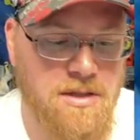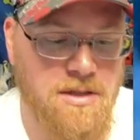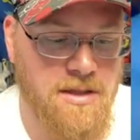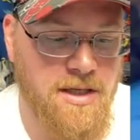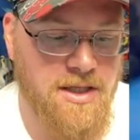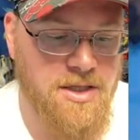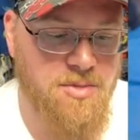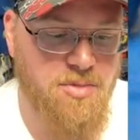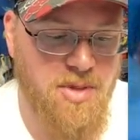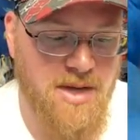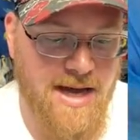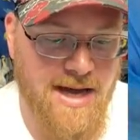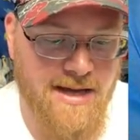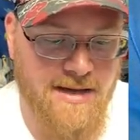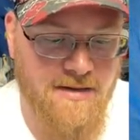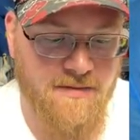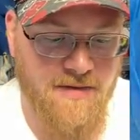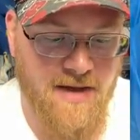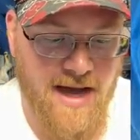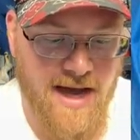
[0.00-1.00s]
Next
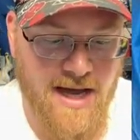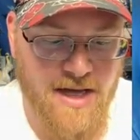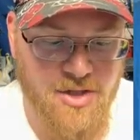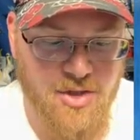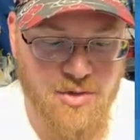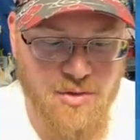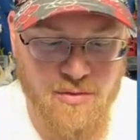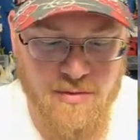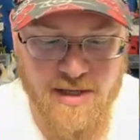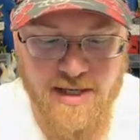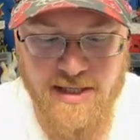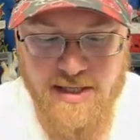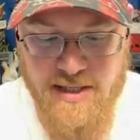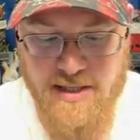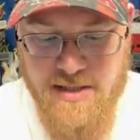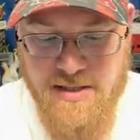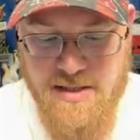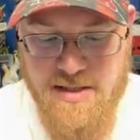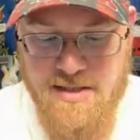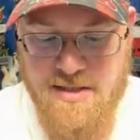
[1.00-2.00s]
pack of Astral
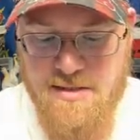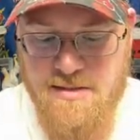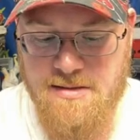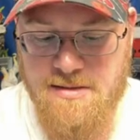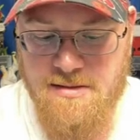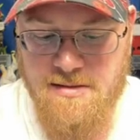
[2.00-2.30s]
Radiance.